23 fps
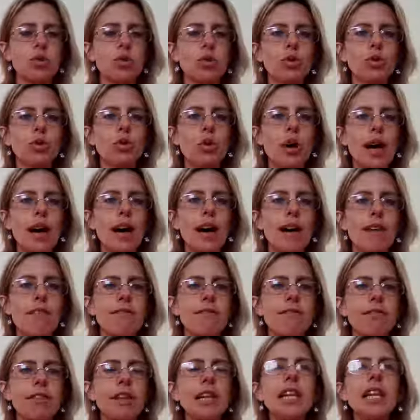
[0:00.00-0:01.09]
to
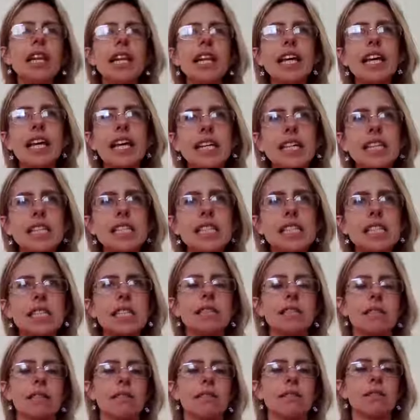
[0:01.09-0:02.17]
have links
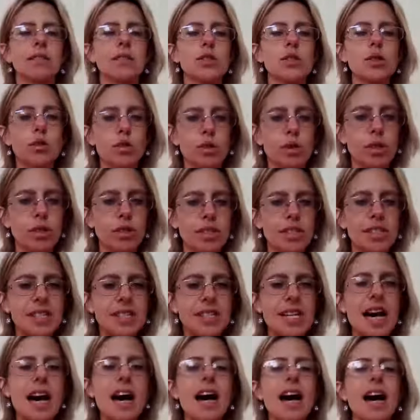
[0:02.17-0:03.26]
to your
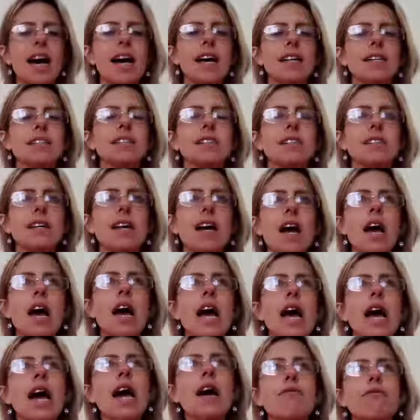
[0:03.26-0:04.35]
site
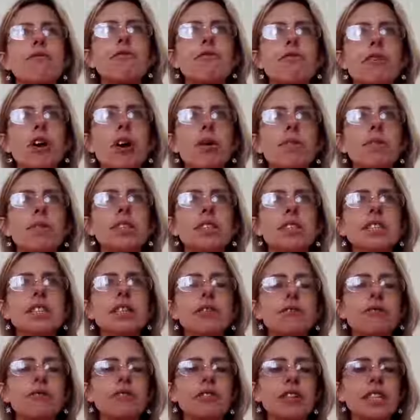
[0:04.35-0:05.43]
and from the
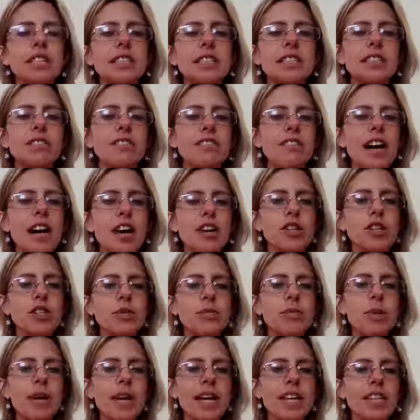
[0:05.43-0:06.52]

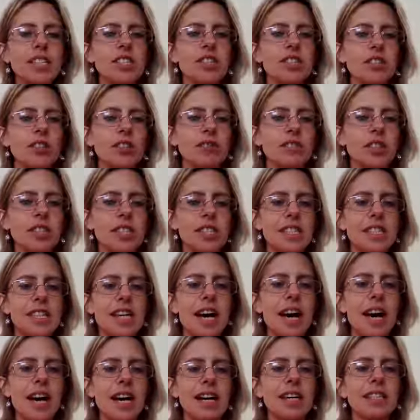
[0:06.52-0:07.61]
various pages of your
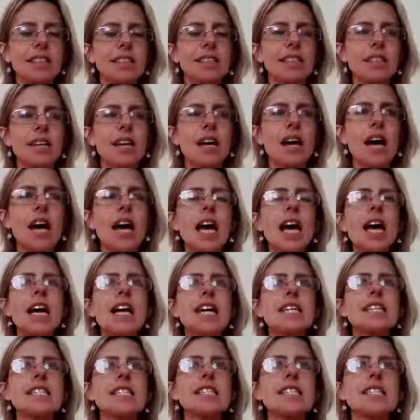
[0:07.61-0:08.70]
site
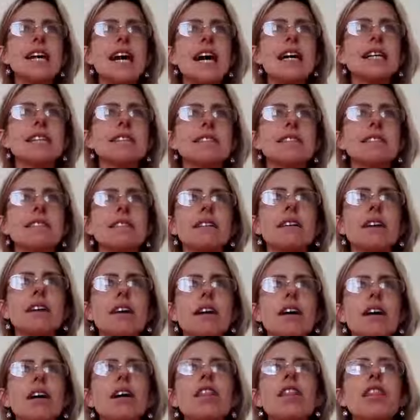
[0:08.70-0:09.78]
is that
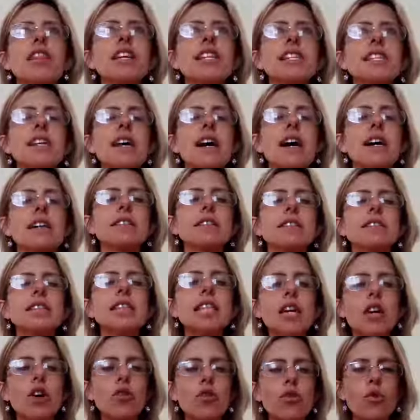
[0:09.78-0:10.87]
these are
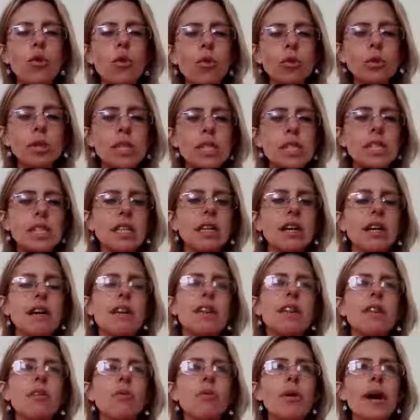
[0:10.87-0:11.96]
the routes, the
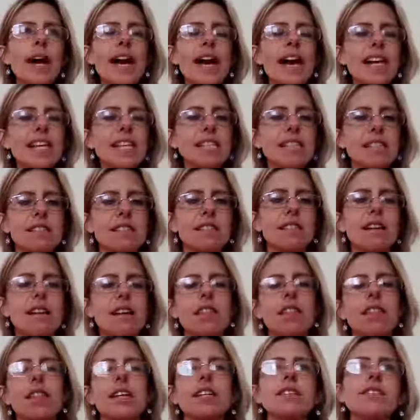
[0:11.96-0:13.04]
ways
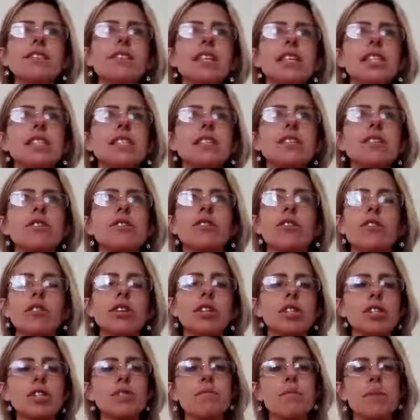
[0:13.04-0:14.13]
that these
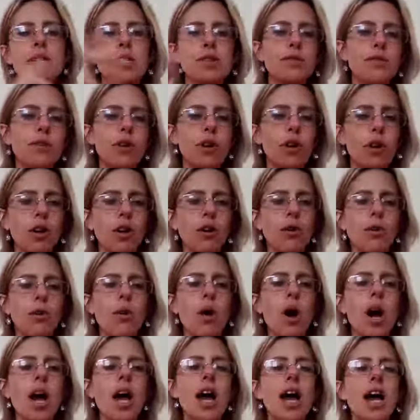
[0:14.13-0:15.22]
crawlers must follow.